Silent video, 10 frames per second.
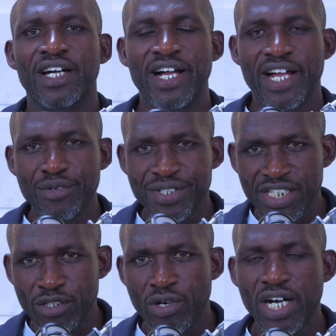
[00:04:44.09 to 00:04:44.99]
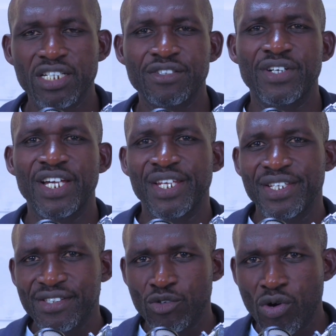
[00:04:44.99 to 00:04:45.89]
accounting works,
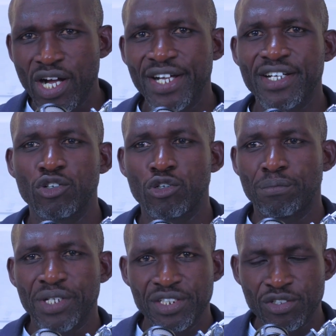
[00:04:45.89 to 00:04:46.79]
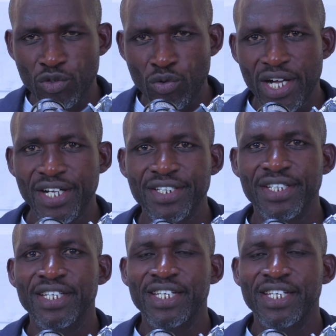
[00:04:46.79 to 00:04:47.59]
finance work, operation work.